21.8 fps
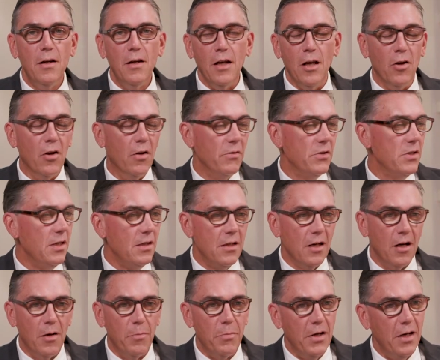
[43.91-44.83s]
And obviously
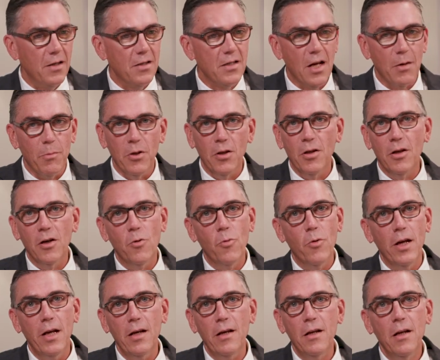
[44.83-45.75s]
TerraPay has come a long
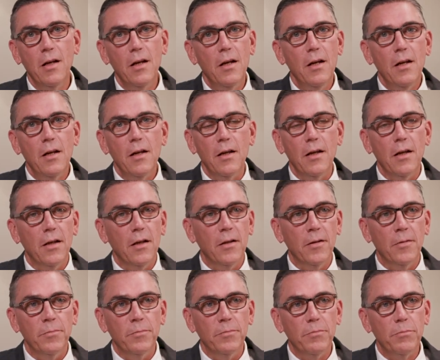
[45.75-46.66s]
way.
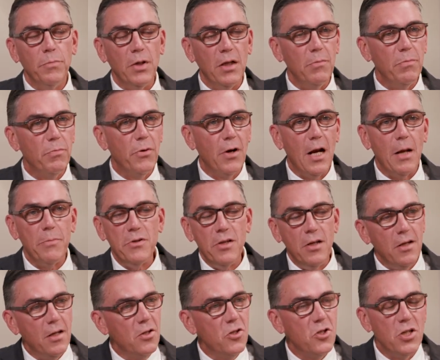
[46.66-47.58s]
But perhaps
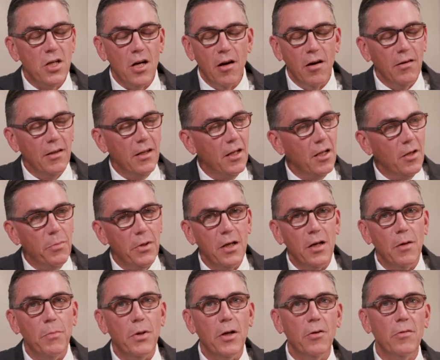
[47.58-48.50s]
you can share a little
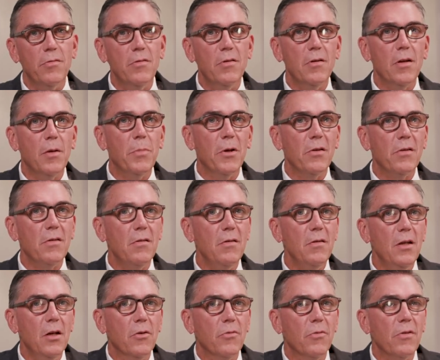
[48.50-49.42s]
bit about
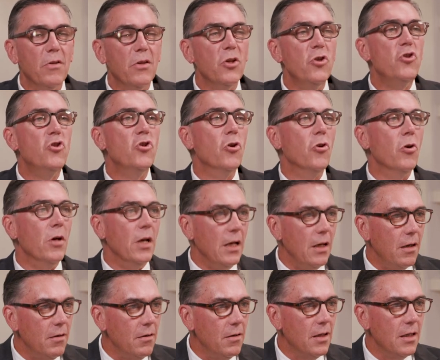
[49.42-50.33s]
the
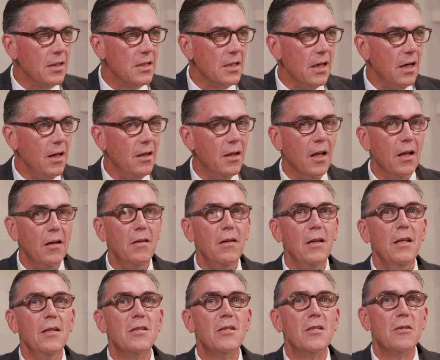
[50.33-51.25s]
journey, let's say, that
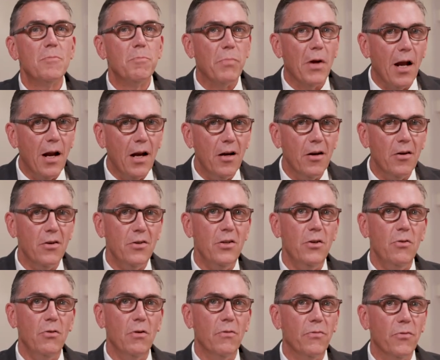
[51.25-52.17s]
inspired
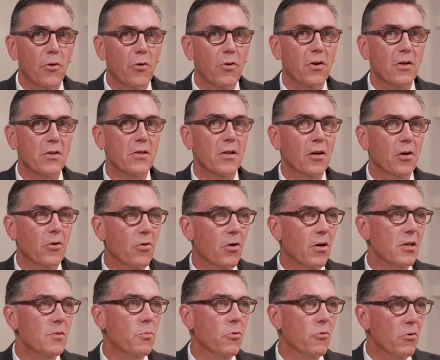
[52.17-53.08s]
you to focus on
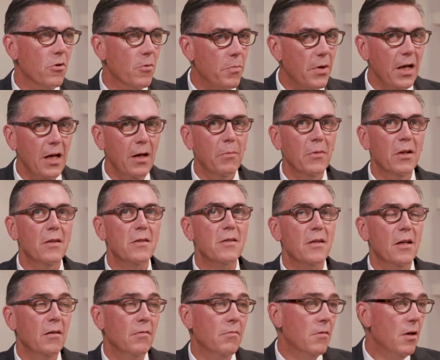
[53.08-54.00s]
cross-border payments
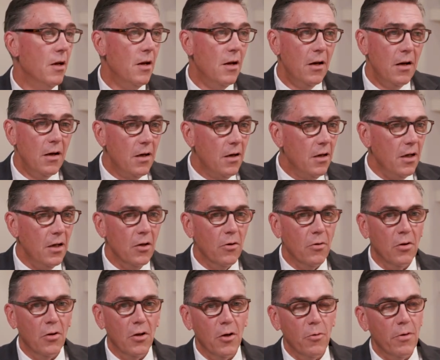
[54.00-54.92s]
and,
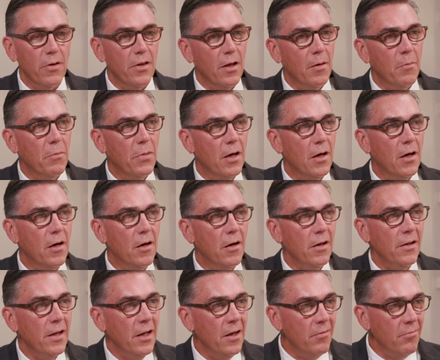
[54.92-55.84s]
along with Ambar
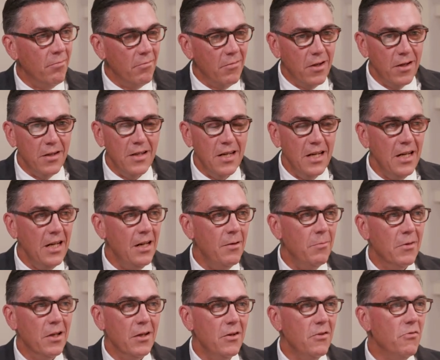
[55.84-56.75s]
and then the
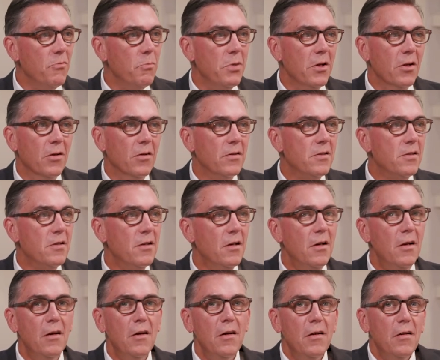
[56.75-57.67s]
team that you've built,
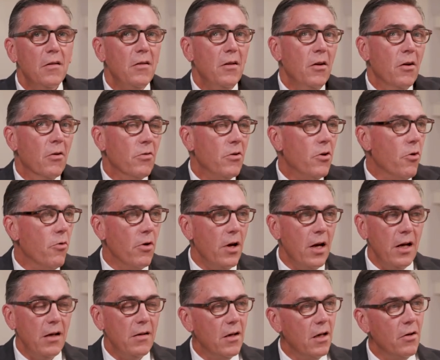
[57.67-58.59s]

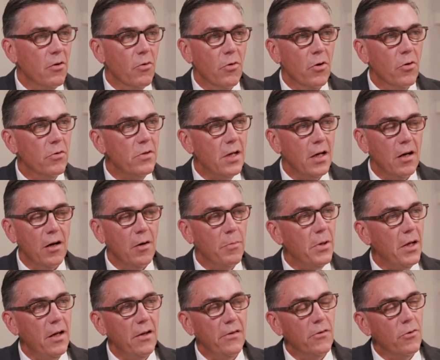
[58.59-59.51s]
create and grow
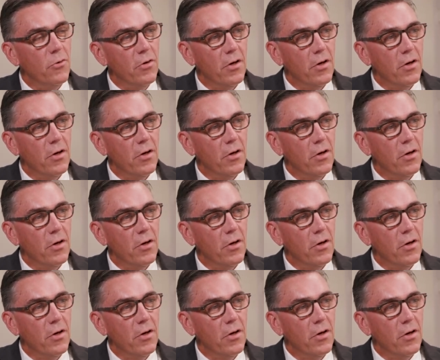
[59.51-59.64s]
TerraPay as an